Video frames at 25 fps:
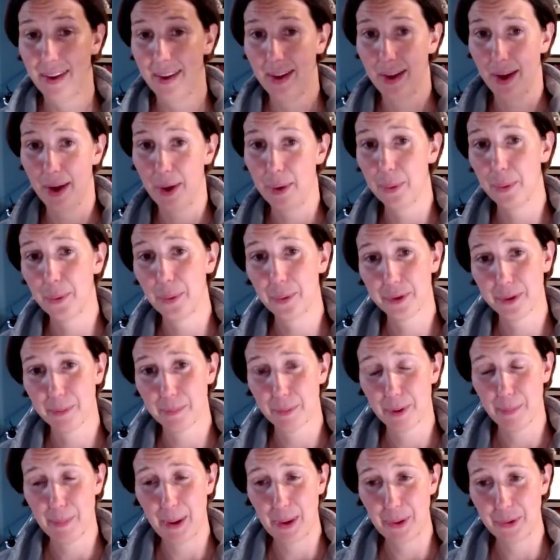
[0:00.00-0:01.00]
an awesome
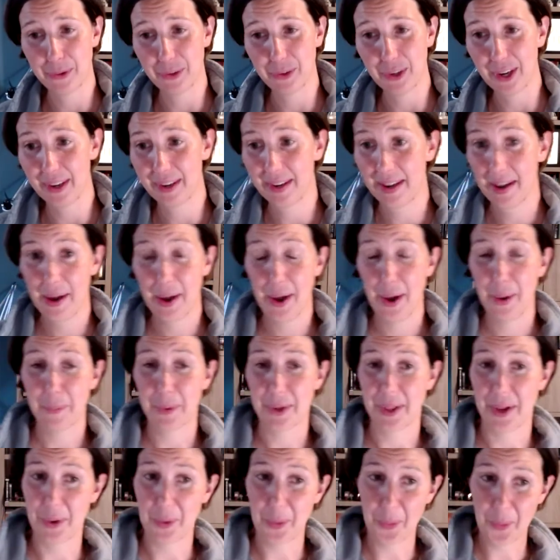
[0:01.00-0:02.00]
promotion with
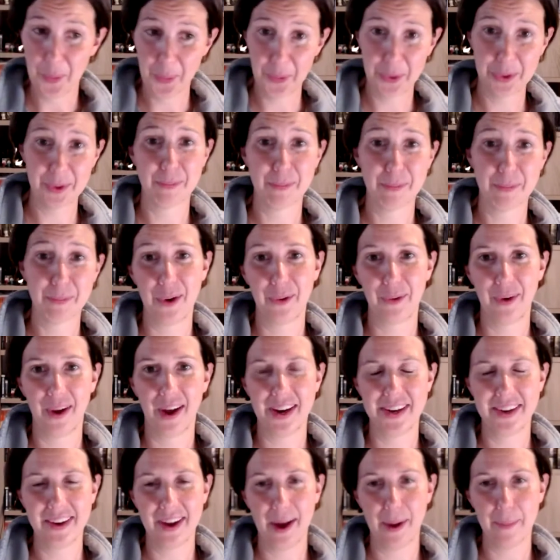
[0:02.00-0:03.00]
an awesome role
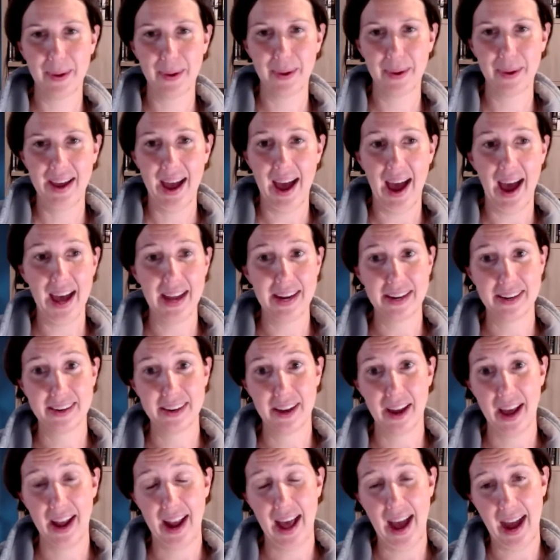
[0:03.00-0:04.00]
lined up and
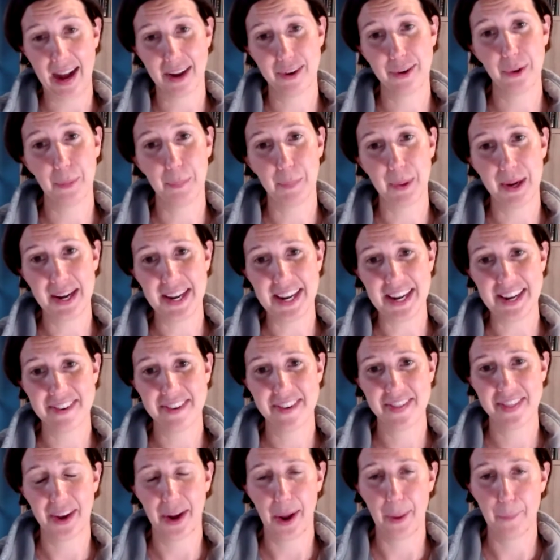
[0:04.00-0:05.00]
an actual belief
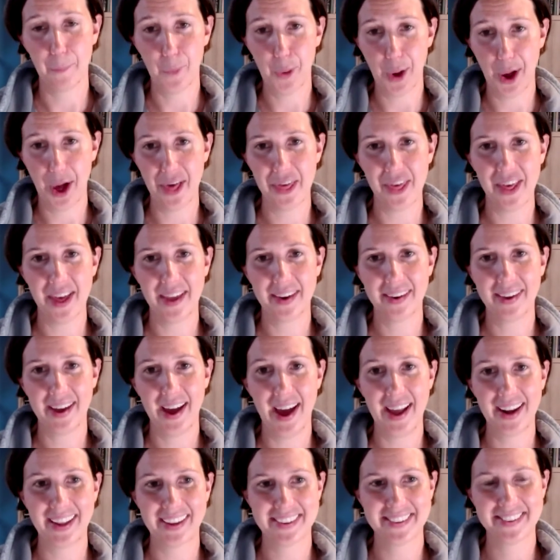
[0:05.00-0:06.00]
that I'm worth it
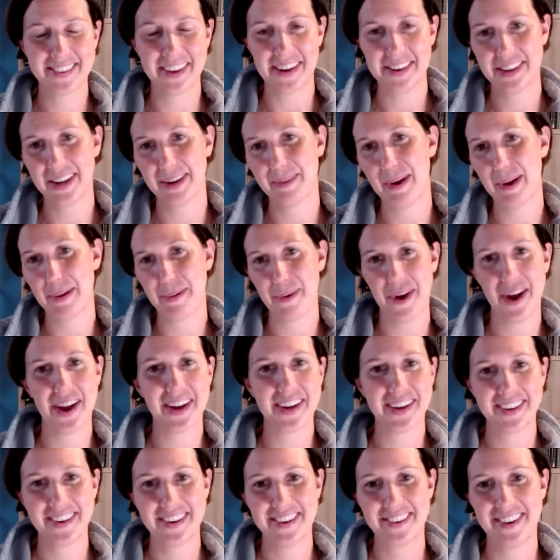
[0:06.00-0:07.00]
and excited about what I
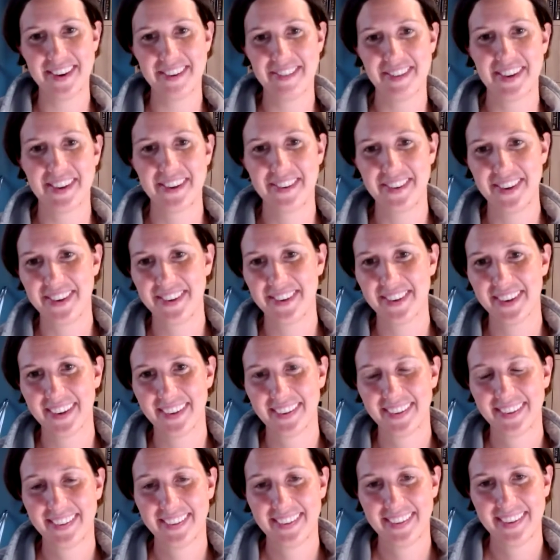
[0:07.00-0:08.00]
can achieve in the future.
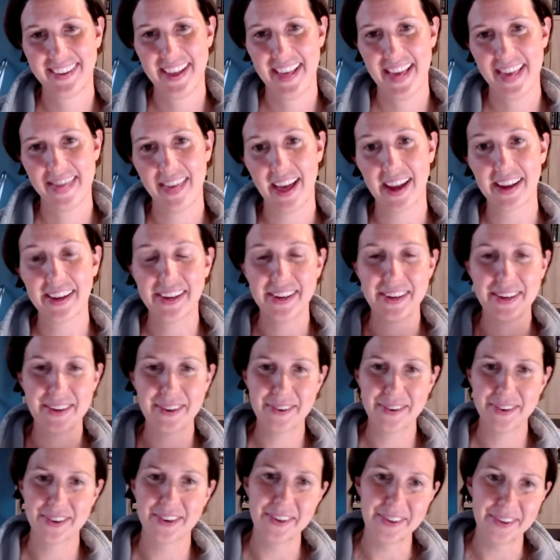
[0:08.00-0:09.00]
Thank you
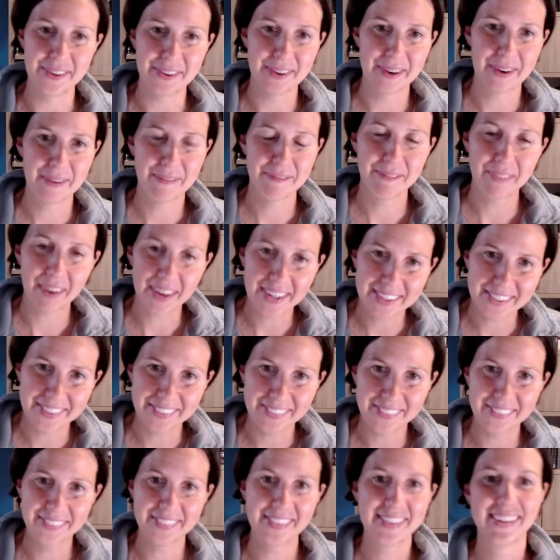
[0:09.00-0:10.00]
to
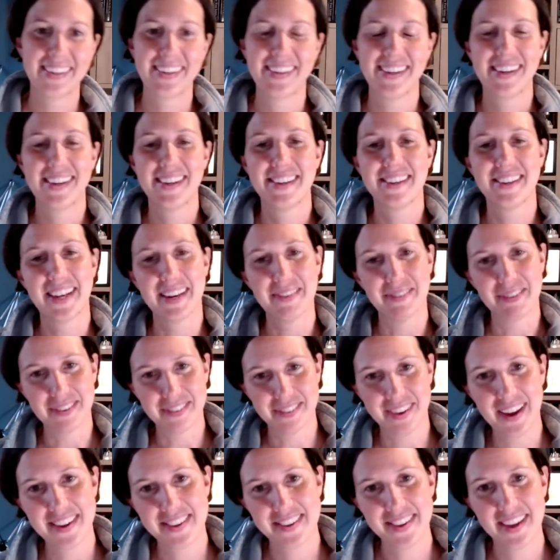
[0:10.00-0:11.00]
Michael, to the
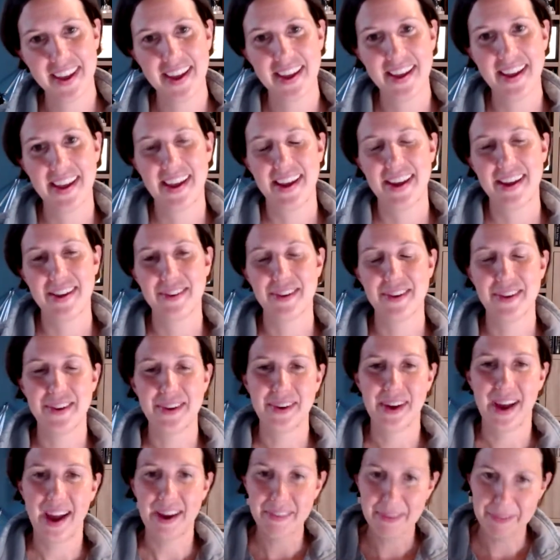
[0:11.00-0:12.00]
professor, to
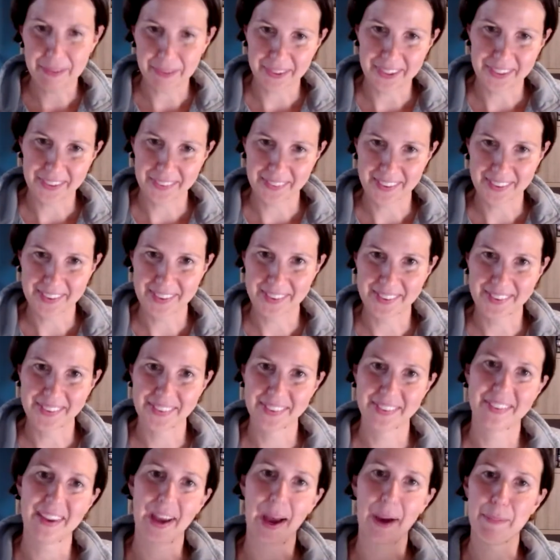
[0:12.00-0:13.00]
everybody on the
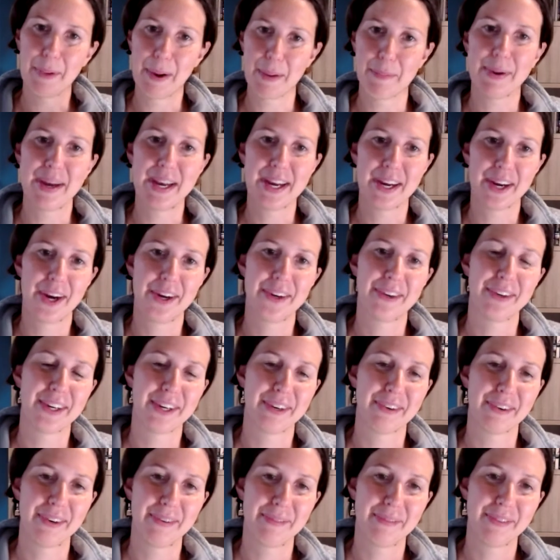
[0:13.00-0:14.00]
course and my peer coaching
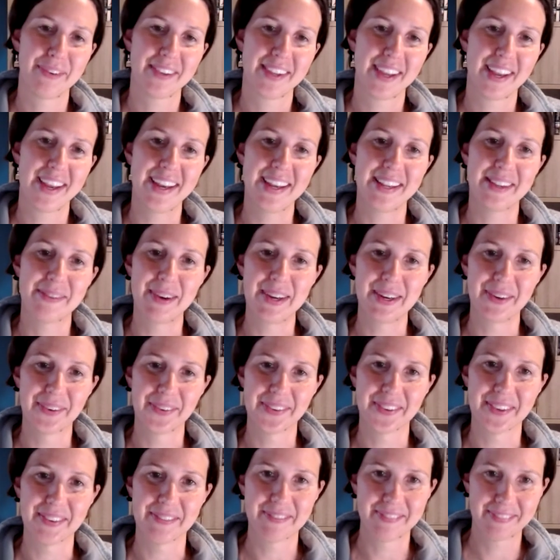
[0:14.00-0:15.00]
groups. It's been
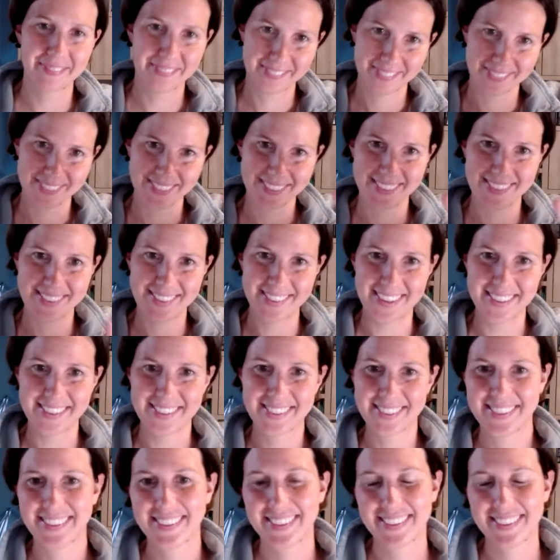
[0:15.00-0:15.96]
awesome. Cheers.